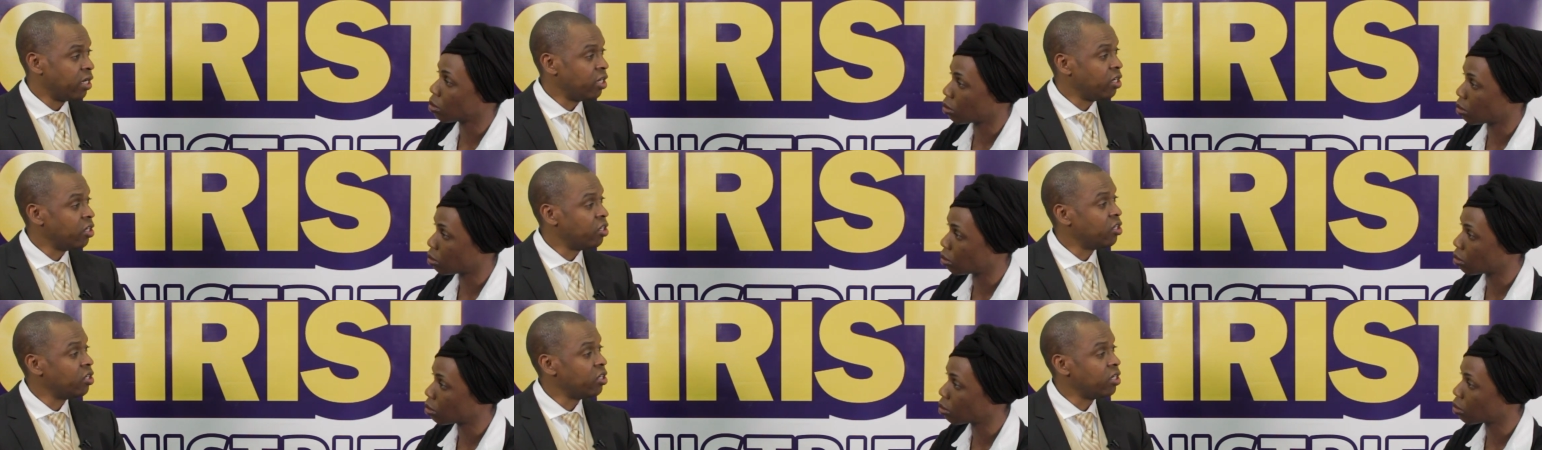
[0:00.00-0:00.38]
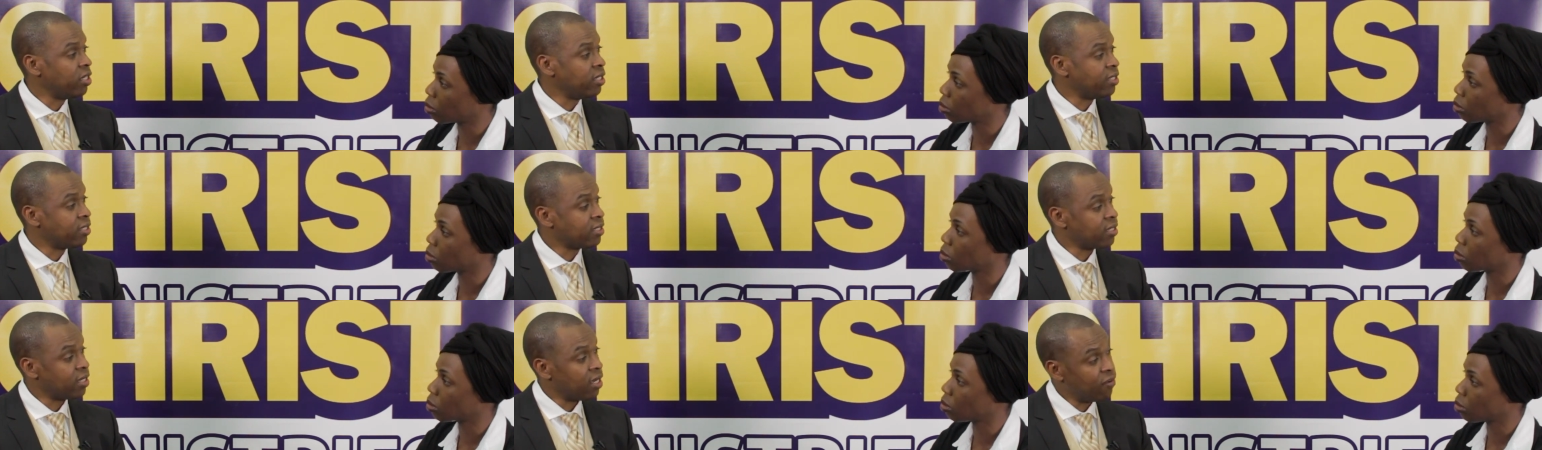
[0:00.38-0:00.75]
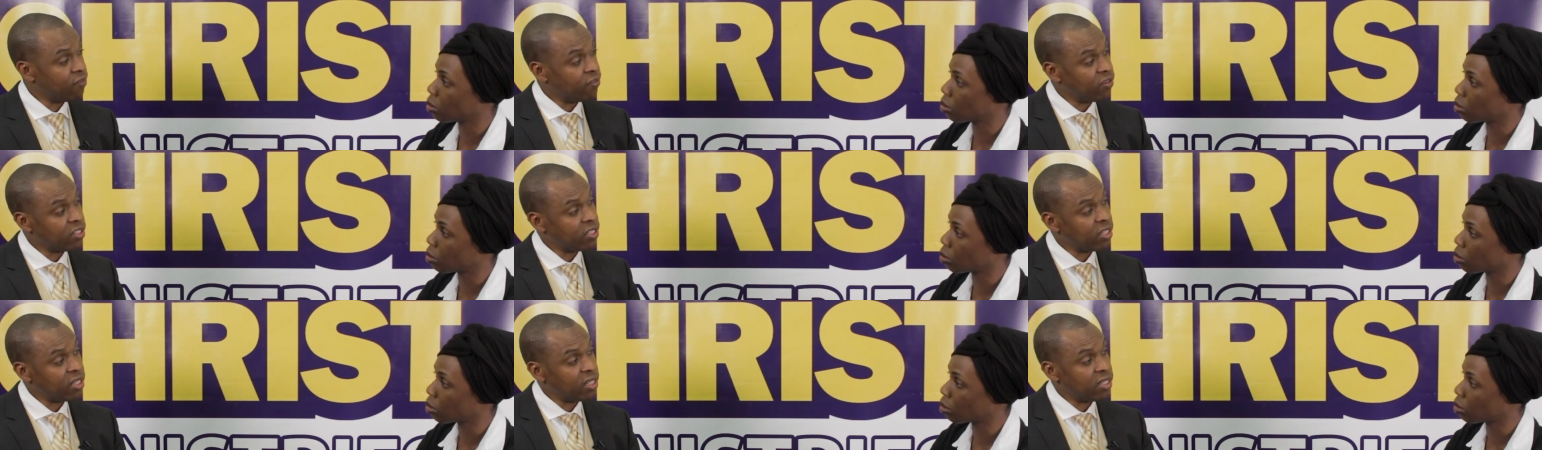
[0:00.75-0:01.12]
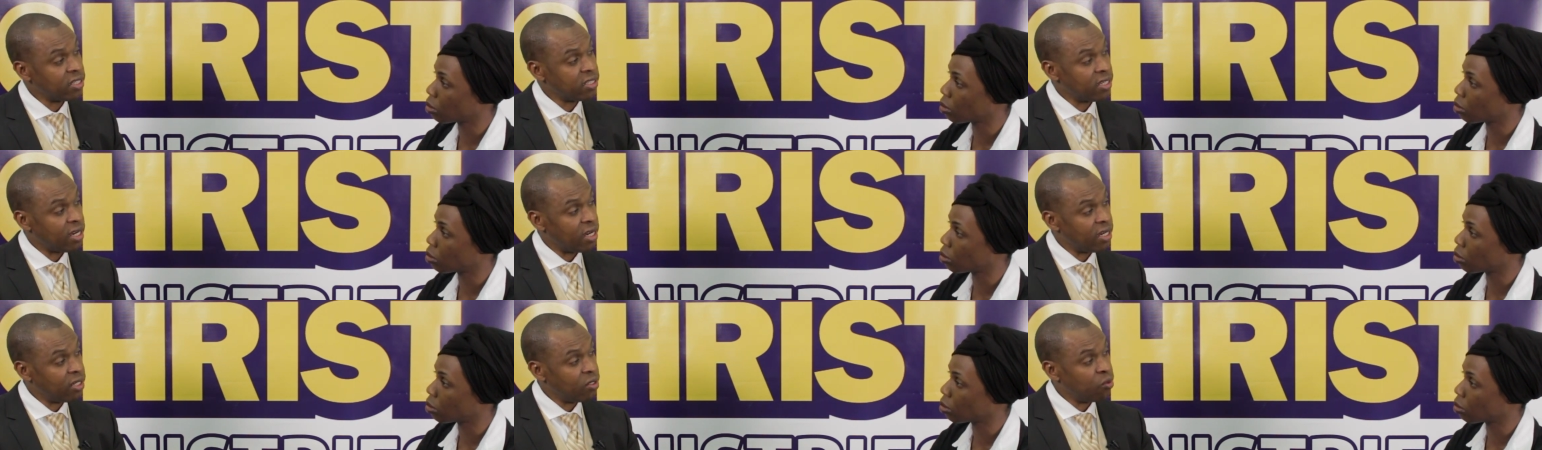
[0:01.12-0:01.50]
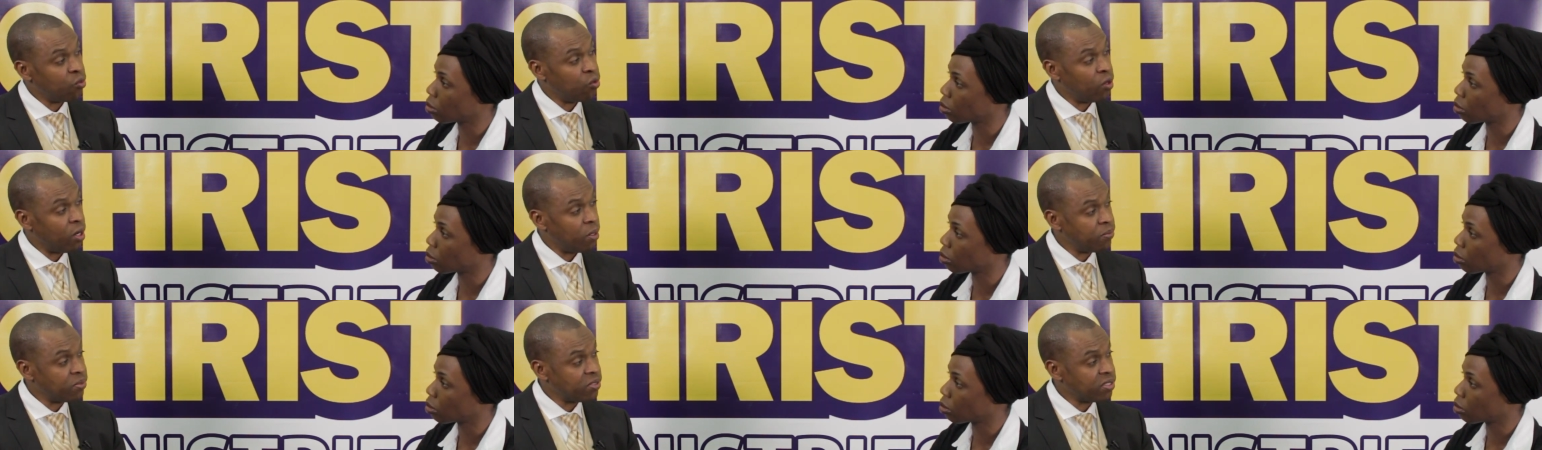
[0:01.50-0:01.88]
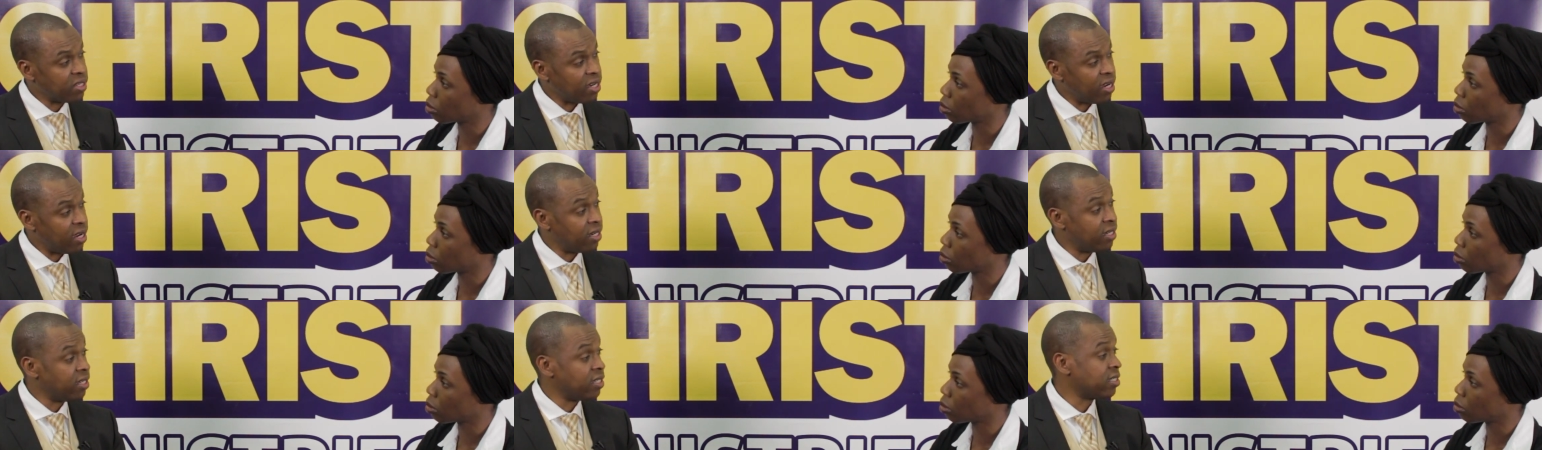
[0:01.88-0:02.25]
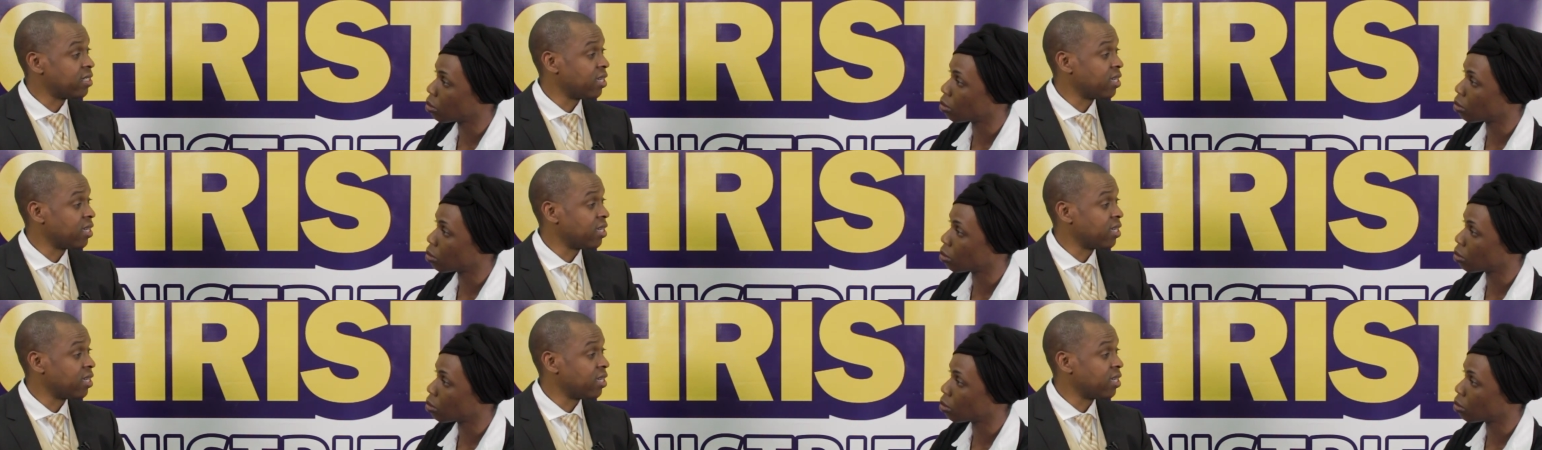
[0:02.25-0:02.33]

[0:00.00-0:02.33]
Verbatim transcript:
Speaker 1: You know, it's everything is on the website.